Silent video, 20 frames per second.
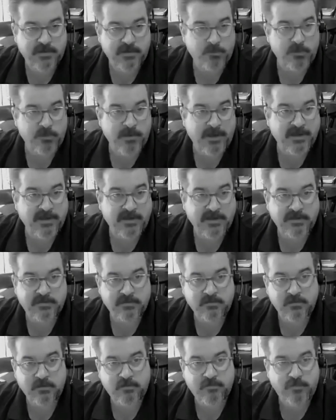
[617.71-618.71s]
that we might need to
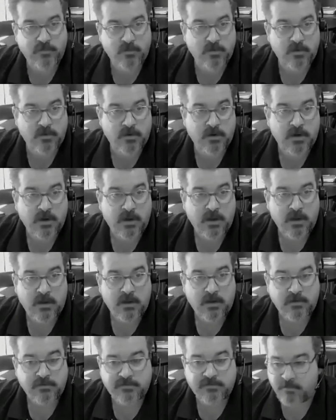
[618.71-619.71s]
look for
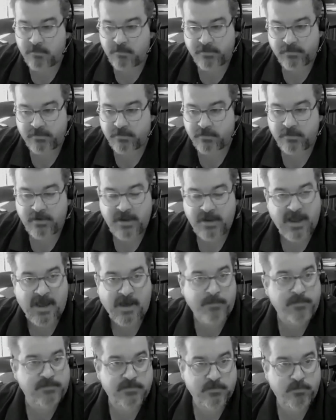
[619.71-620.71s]
some other
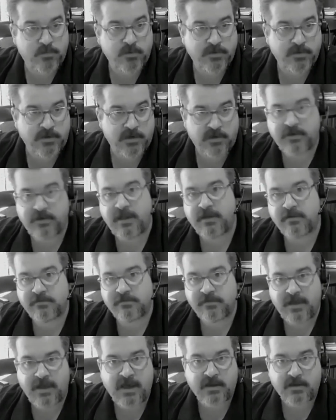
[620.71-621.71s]
app to put in our tech
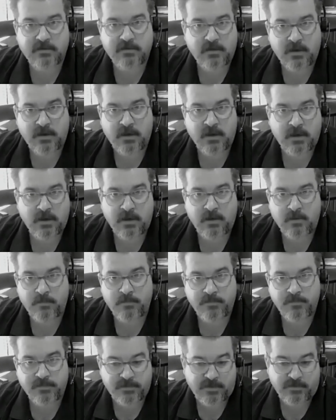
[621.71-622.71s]
stack,
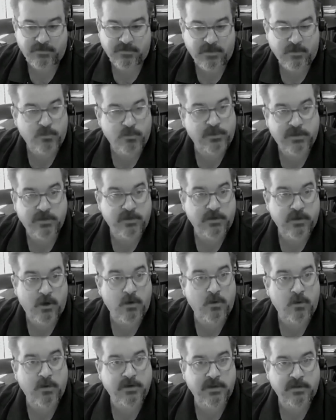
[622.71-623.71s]
then we can
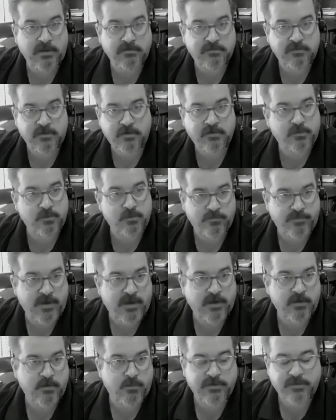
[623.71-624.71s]
go and start to
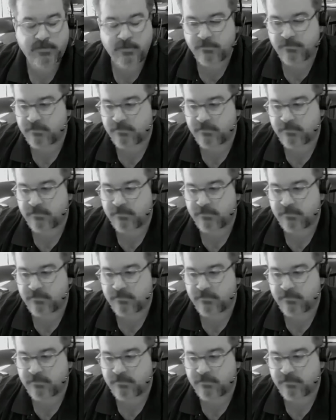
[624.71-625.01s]
evaluate those